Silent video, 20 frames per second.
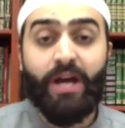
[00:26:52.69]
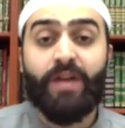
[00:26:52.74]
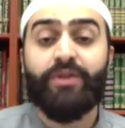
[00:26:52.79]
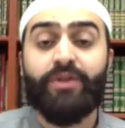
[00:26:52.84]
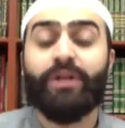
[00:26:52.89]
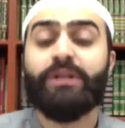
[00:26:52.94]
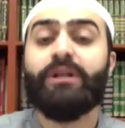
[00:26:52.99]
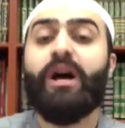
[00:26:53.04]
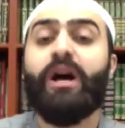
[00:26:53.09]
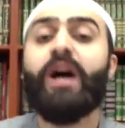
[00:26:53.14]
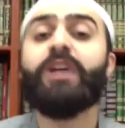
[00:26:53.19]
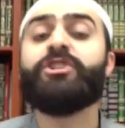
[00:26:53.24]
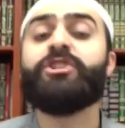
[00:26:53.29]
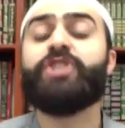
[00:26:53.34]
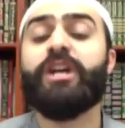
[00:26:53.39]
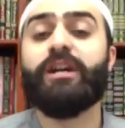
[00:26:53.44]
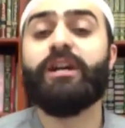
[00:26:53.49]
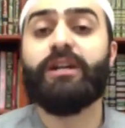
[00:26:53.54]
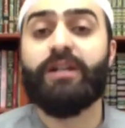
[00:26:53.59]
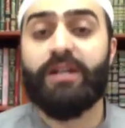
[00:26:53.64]
The
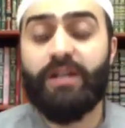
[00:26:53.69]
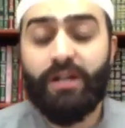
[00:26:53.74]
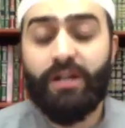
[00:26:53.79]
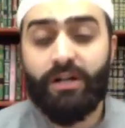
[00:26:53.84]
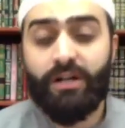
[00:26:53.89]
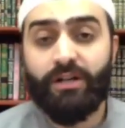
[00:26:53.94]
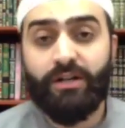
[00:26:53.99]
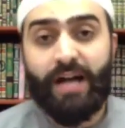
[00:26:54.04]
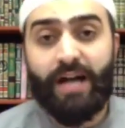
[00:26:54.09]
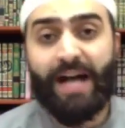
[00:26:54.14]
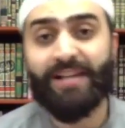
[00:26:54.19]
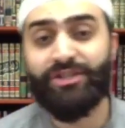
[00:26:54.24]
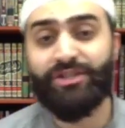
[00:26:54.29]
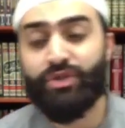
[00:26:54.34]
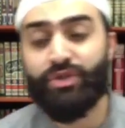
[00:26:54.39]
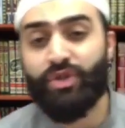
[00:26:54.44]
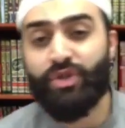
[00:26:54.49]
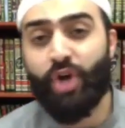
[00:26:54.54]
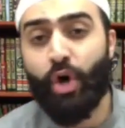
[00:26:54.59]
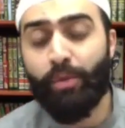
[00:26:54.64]
logic here has
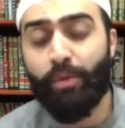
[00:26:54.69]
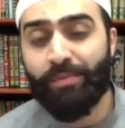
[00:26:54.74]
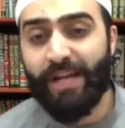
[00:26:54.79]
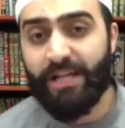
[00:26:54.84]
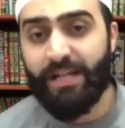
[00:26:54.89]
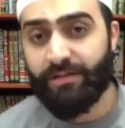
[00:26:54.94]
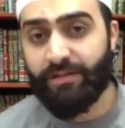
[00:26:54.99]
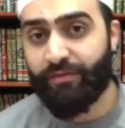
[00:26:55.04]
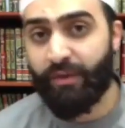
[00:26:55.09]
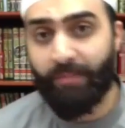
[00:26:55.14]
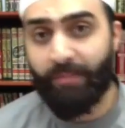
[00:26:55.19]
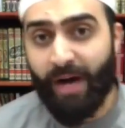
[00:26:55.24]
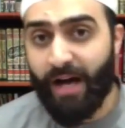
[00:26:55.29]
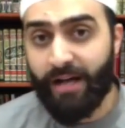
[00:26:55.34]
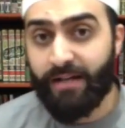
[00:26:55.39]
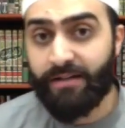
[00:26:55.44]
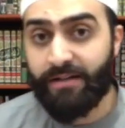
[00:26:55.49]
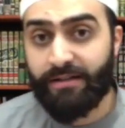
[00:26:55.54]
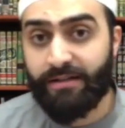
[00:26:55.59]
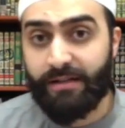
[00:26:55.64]
no place for
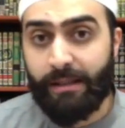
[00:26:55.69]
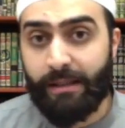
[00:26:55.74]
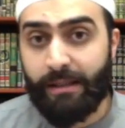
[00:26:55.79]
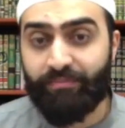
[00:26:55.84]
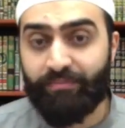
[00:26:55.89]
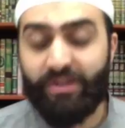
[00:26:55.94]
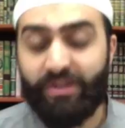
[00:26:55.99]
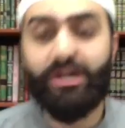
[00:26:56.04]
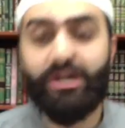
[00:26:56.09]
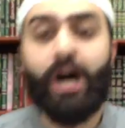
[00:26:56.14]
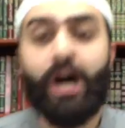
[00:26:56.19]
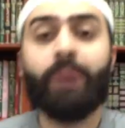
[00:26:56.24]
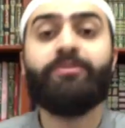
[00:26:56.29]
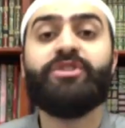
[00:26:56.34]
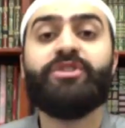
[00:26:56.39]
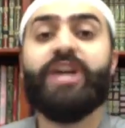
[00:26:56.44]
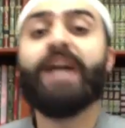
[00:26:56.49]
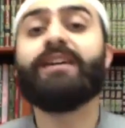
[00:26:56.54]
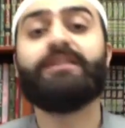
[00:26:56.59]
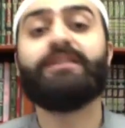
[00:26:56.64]
bias. It's
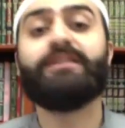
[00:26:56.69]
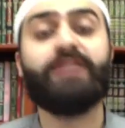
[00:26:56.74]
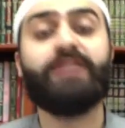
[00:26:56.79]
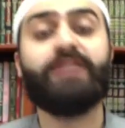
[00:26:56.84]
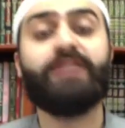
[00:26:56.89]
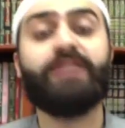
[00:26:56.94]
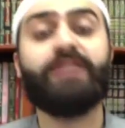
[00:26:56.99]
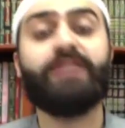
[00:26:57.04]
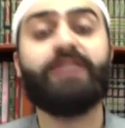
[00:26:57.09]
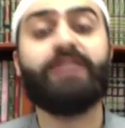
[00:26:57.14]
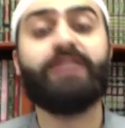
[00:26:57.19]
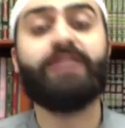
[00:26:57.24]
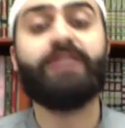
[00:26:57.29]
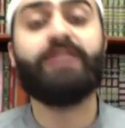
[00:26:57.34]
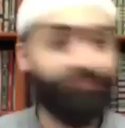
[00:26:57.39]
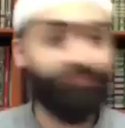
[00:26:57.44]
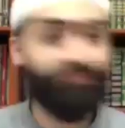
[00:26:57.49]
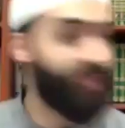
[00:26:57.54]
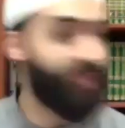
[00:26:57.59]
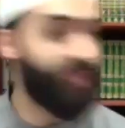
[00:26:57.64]
objective,
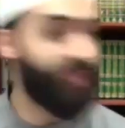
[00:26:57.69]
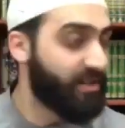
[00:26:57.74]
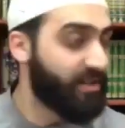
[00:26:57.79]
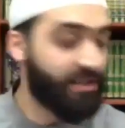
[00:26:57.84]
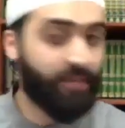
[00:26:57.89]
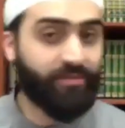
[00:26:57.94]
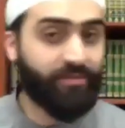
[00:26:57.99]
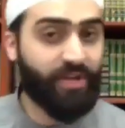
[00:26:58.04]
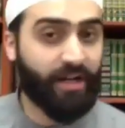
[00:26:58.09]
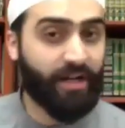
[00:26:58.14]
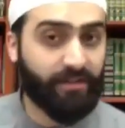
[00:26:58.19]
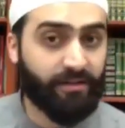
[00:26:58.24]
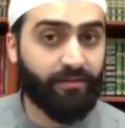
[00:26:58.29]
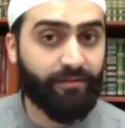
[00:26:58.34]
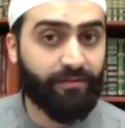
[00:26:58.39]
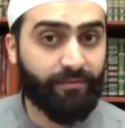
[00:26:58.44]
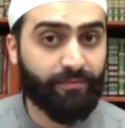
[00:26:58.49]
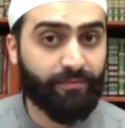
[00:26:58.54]
not subjective.